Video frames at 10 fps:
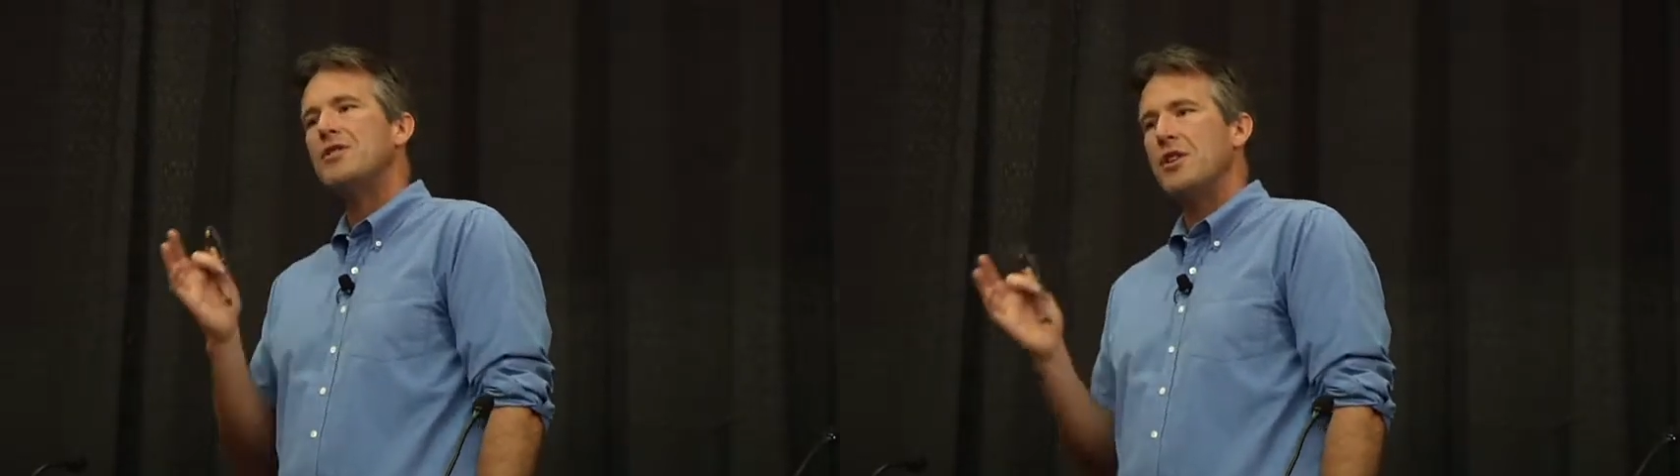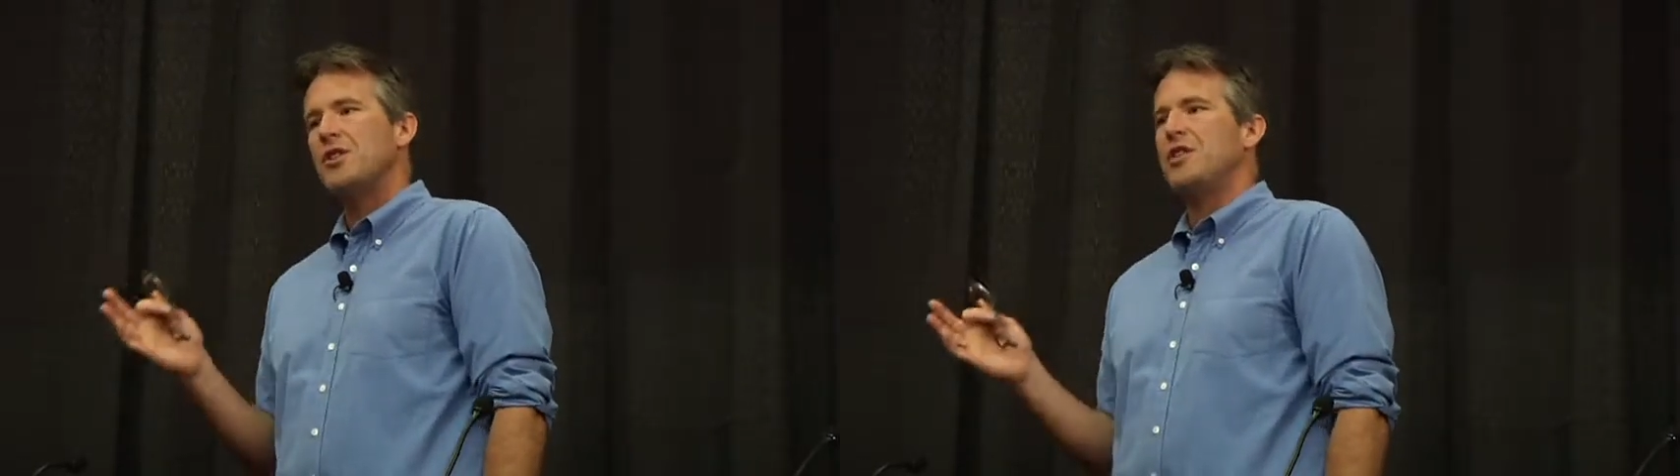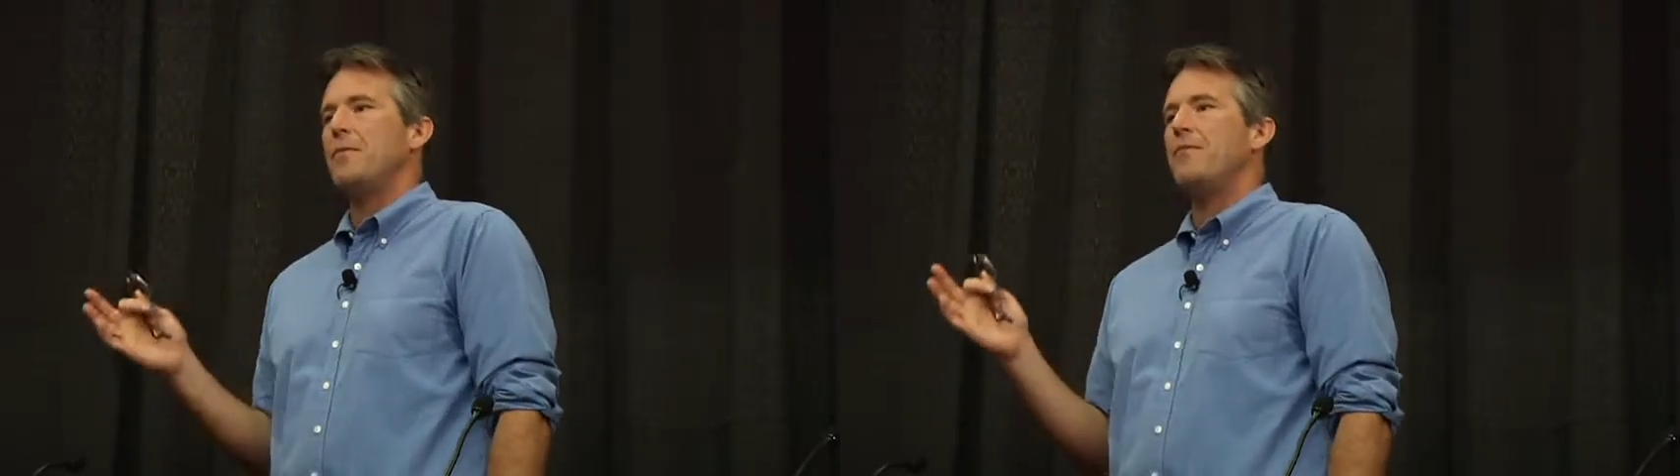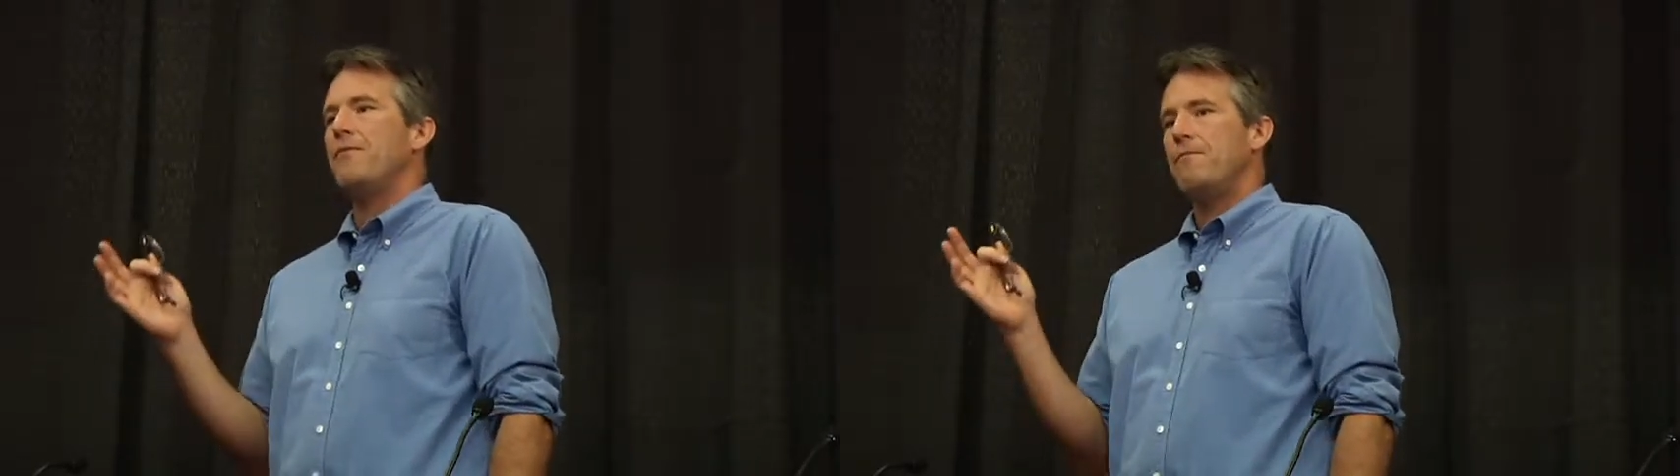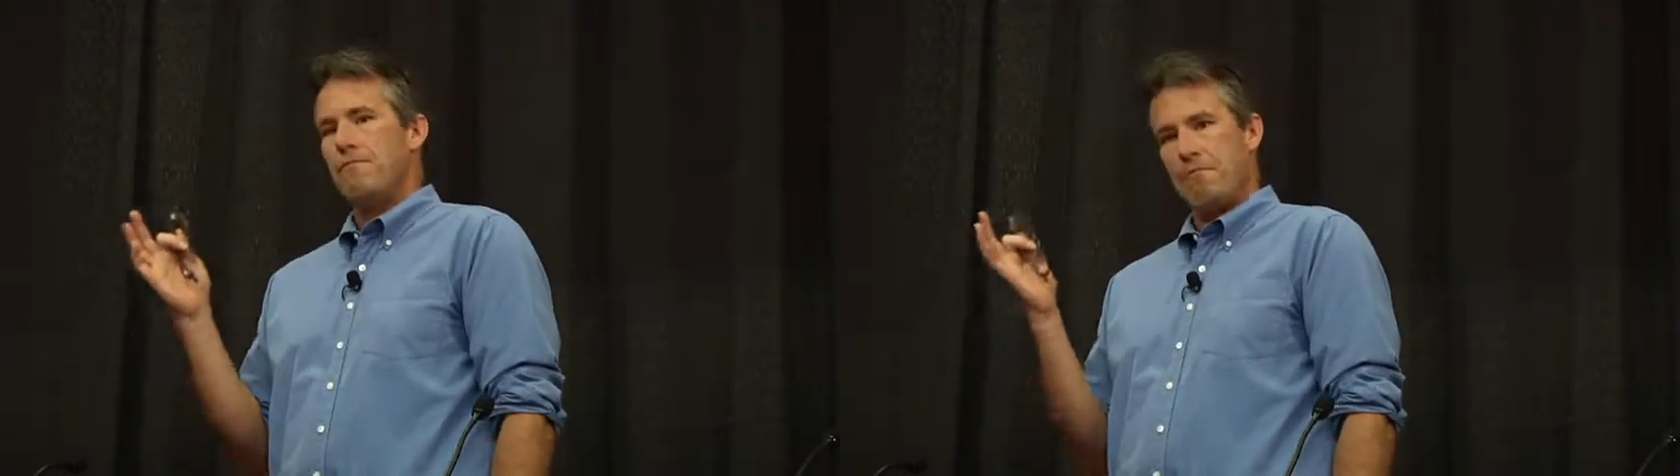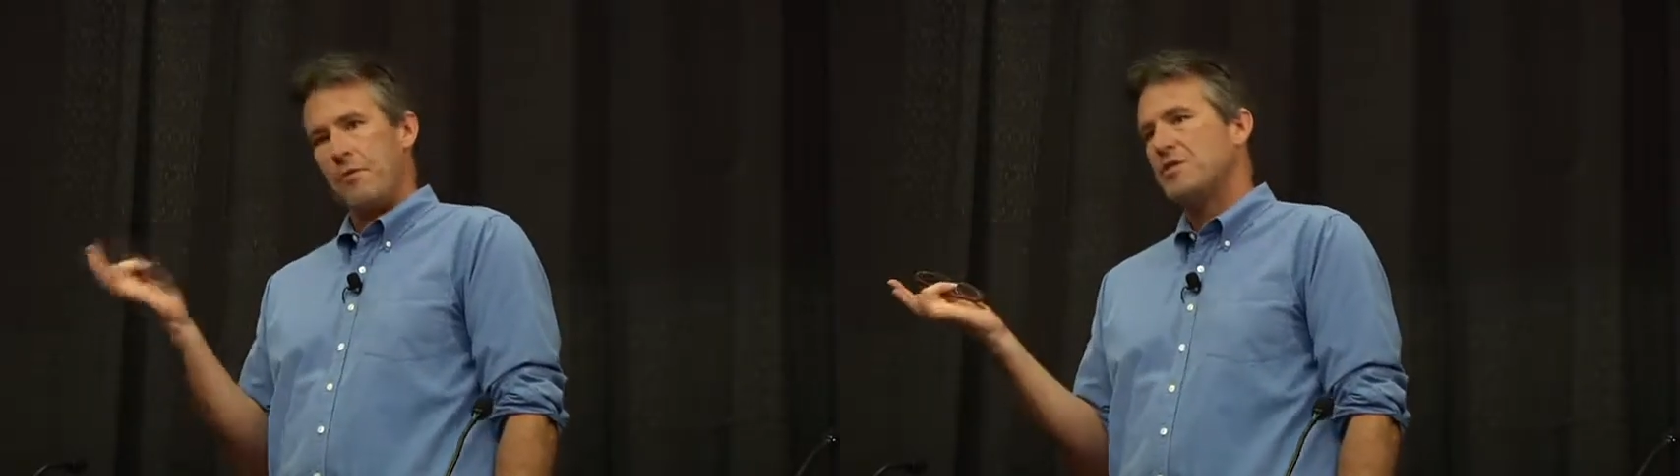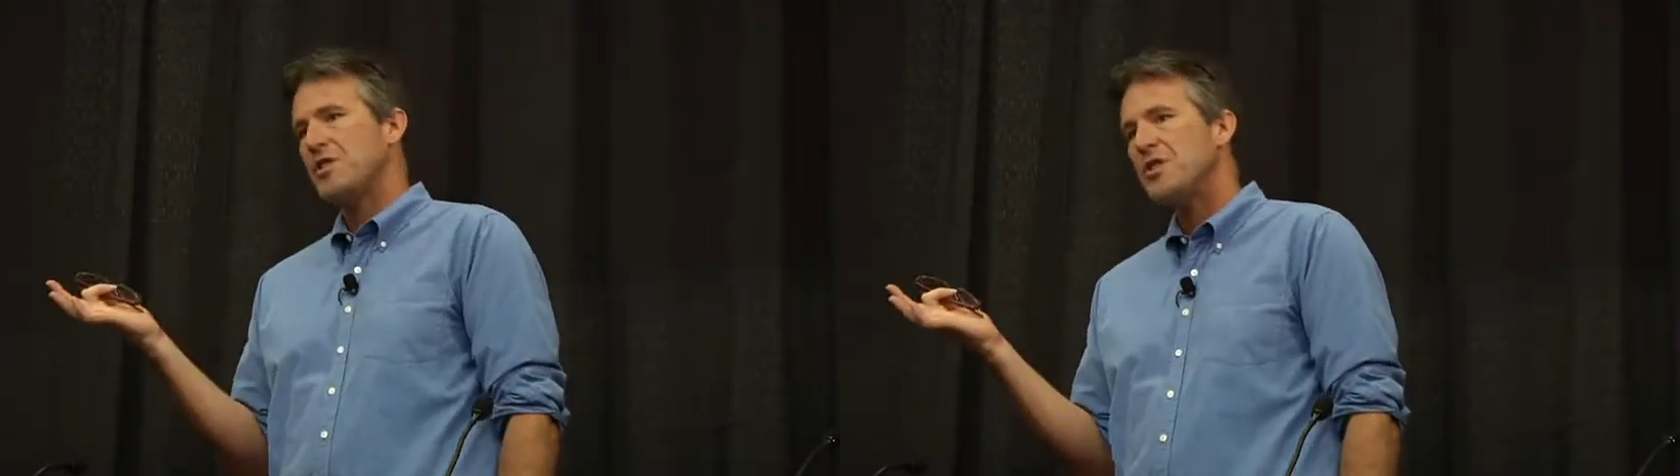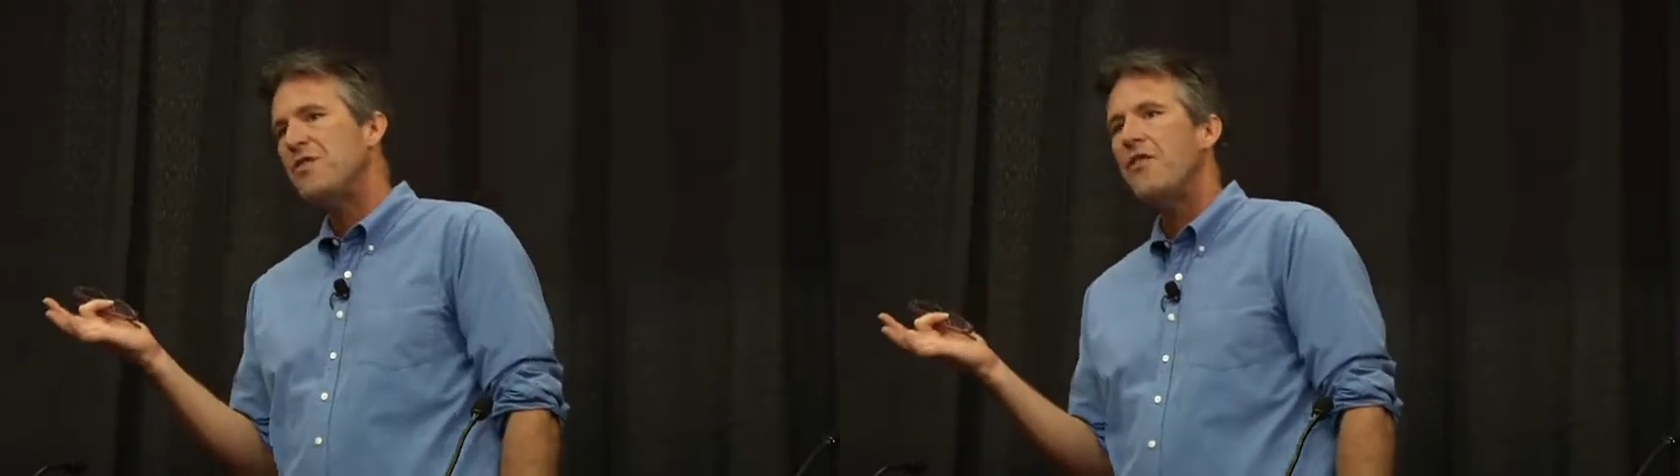
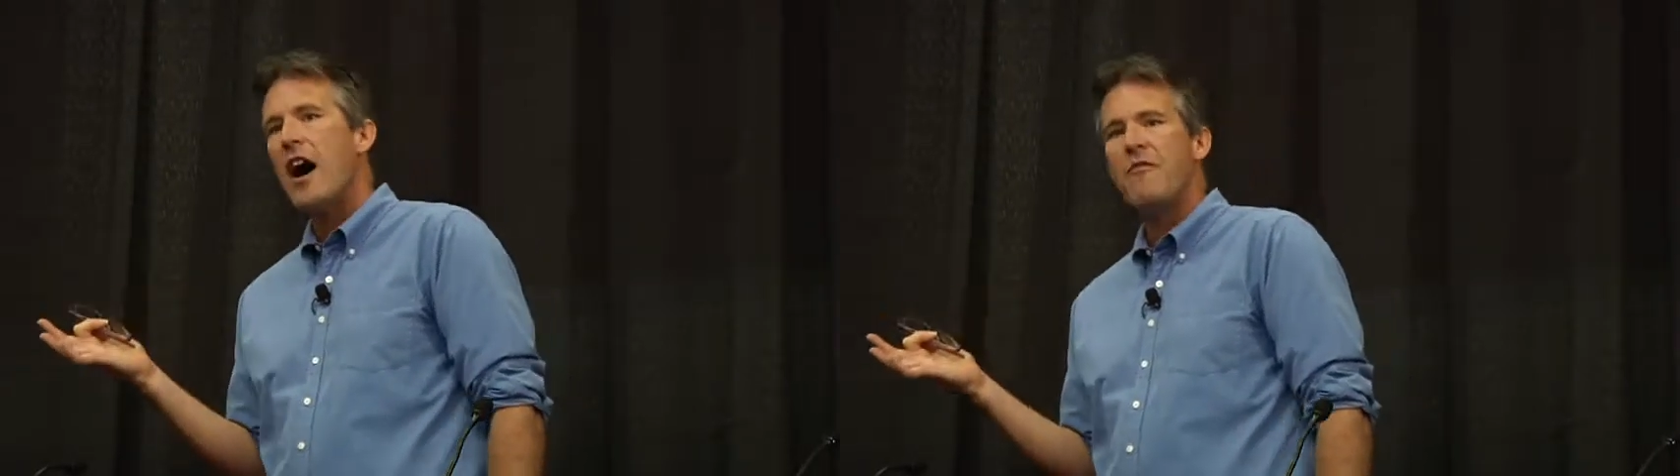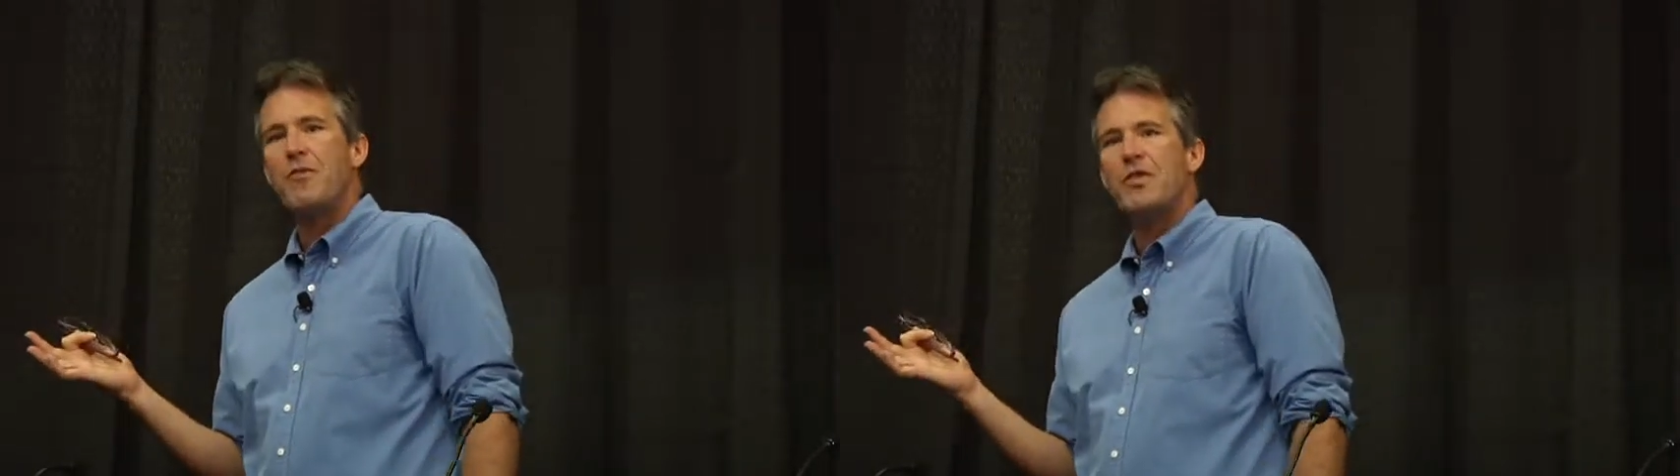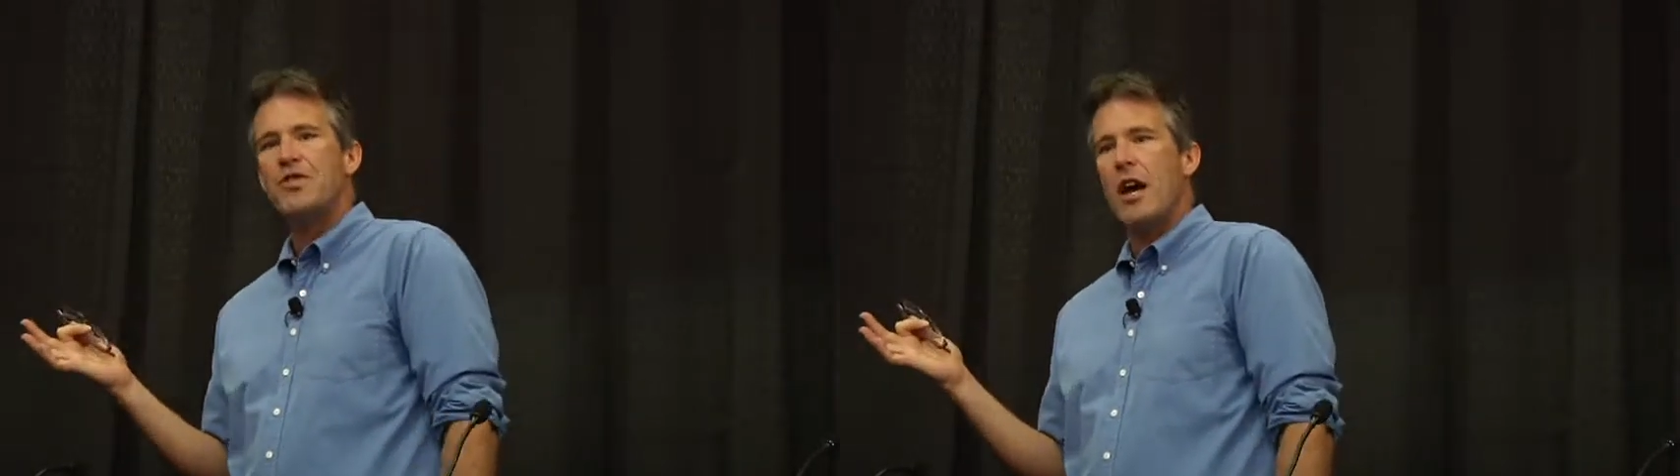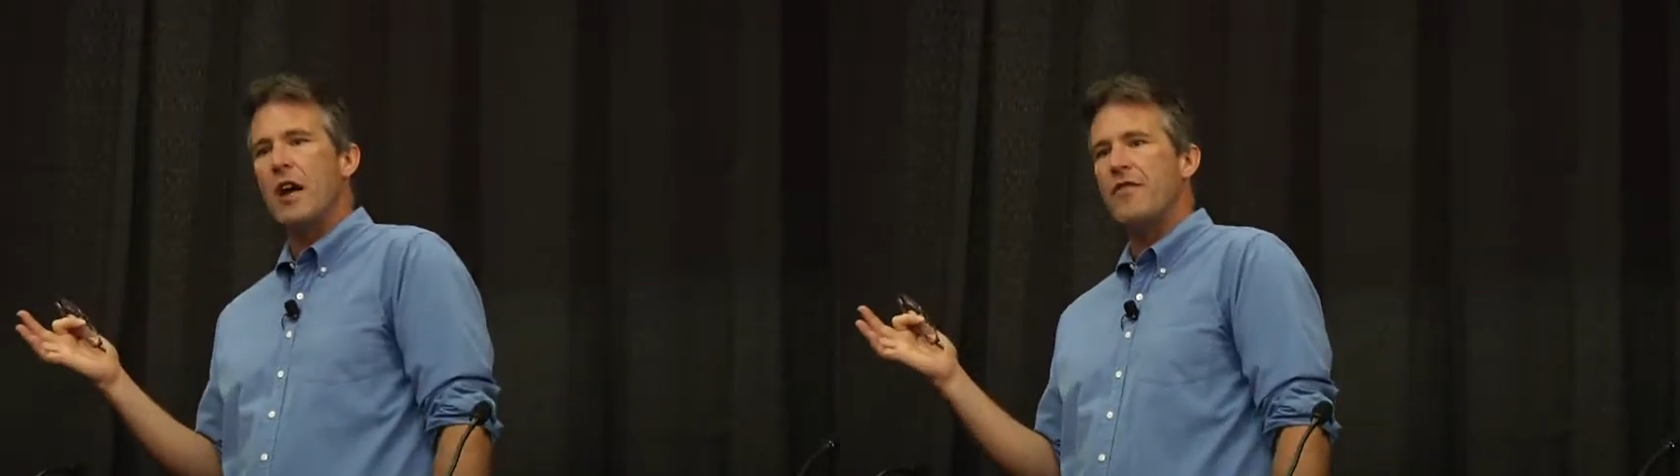65%